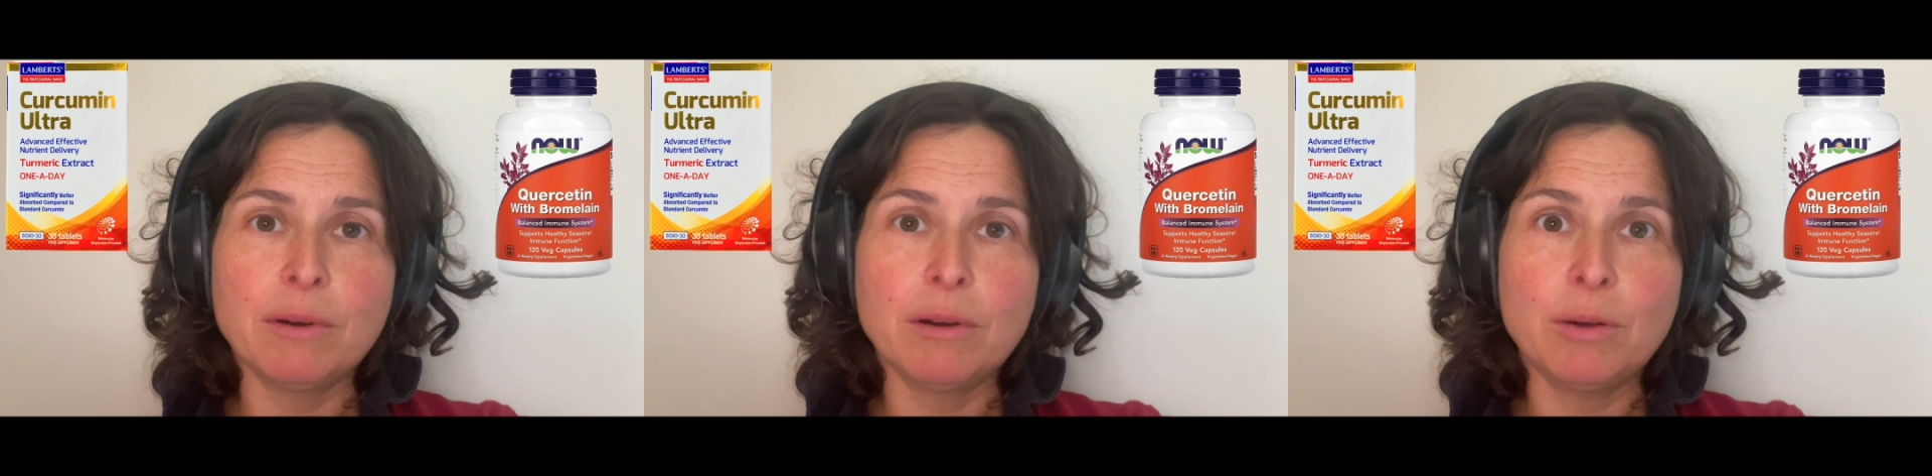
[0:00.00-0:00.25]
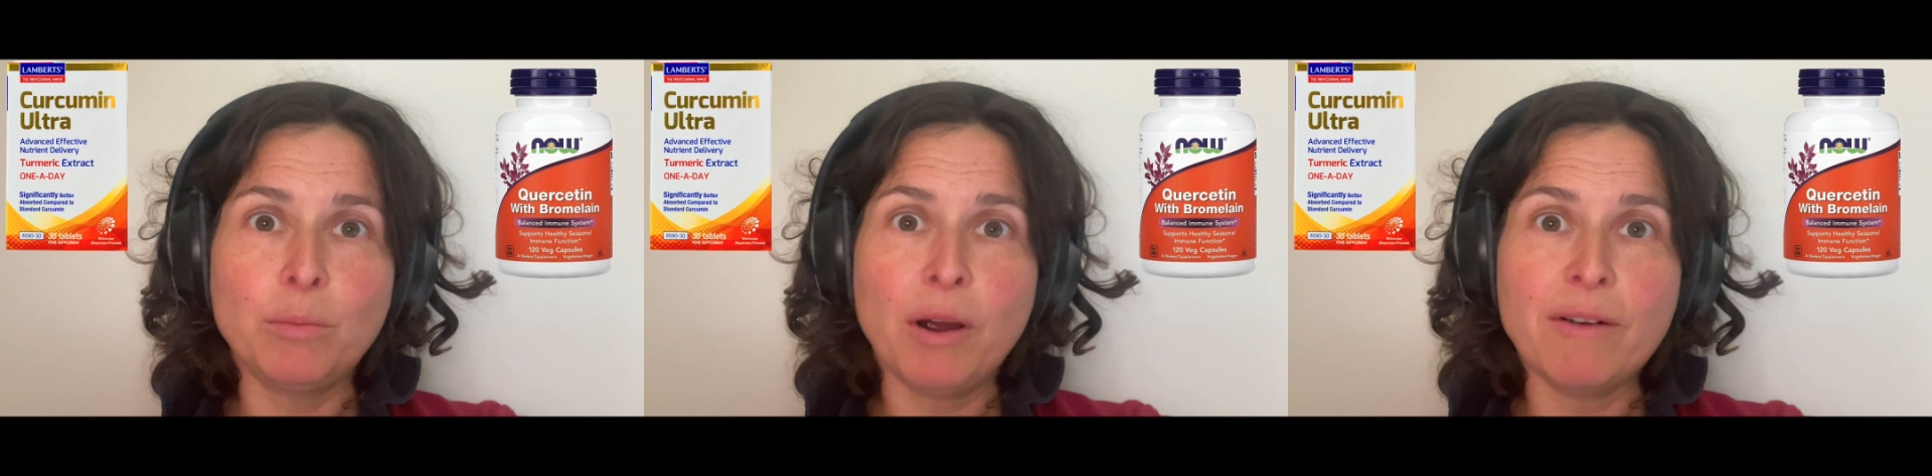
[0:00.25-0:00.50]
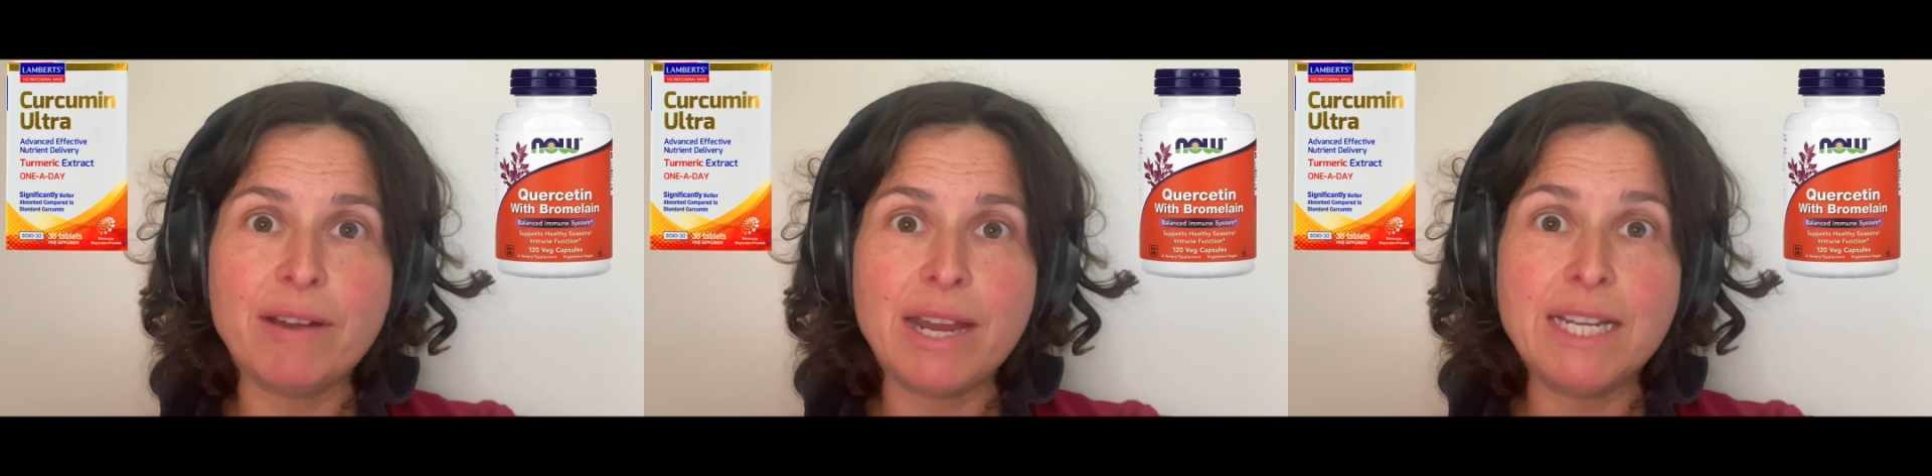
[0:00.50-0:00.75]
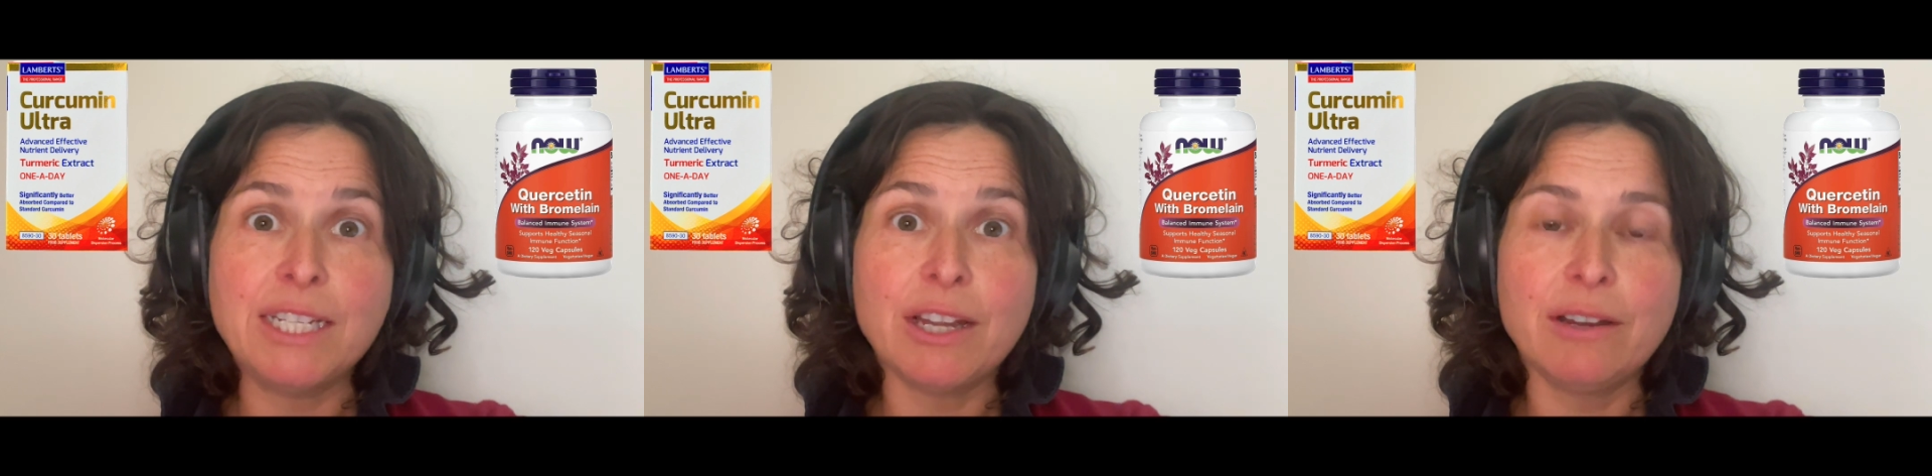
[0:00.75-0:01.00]
I
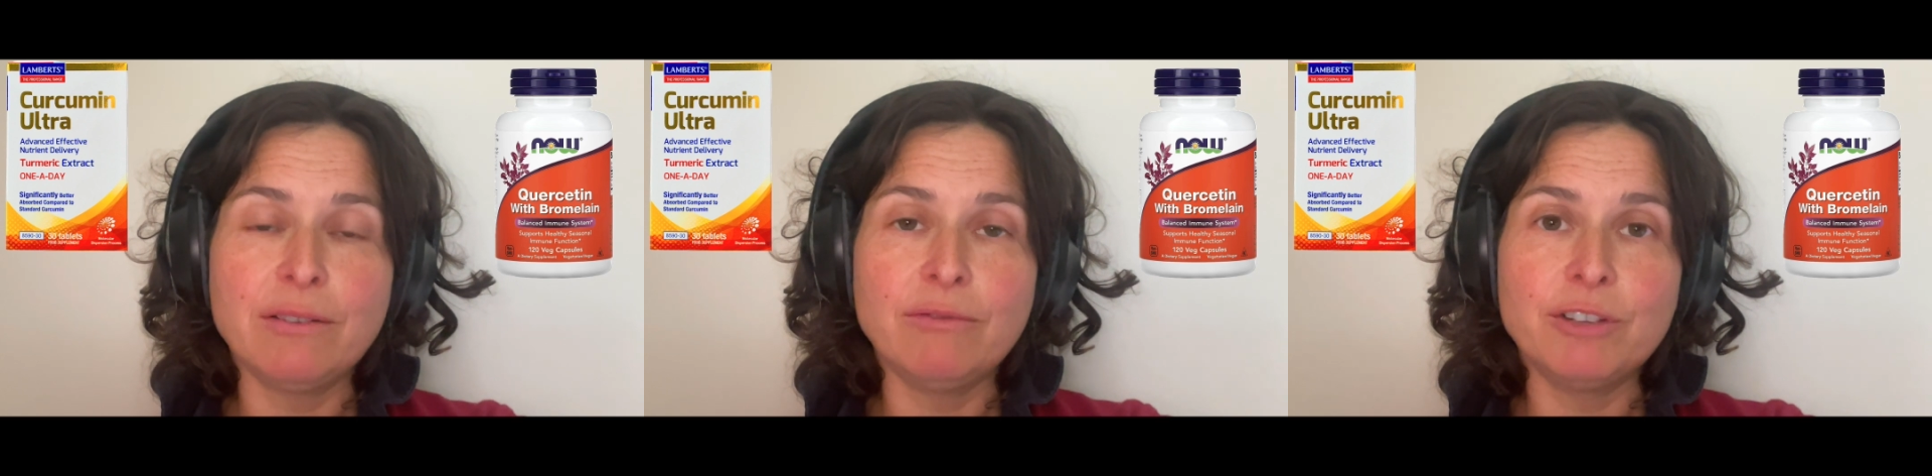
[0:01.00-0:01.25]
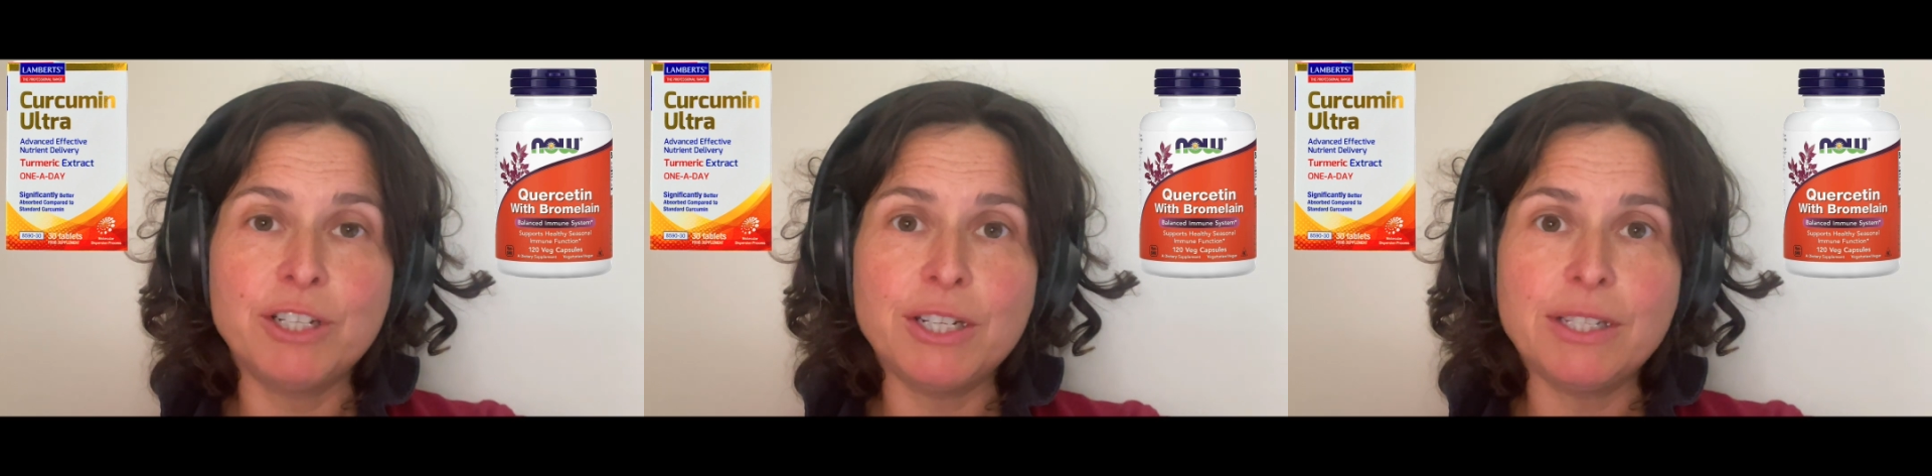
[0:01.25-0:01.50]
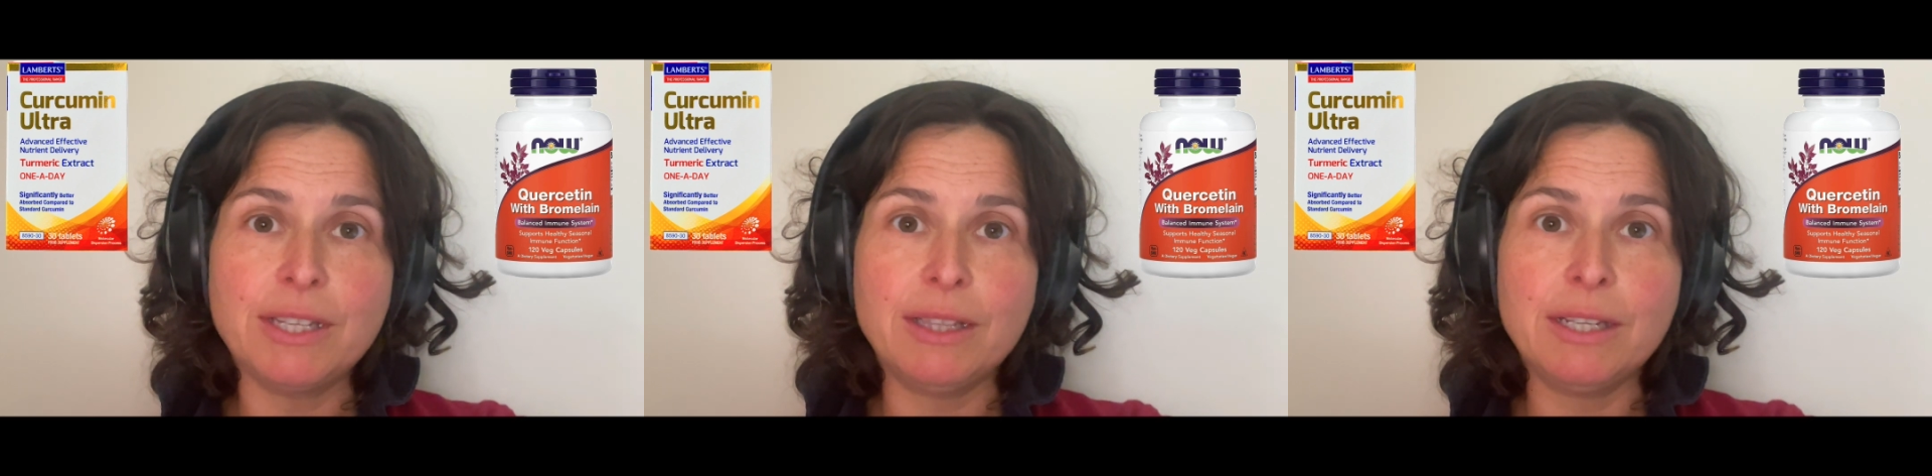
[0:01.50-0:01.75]
worried reducing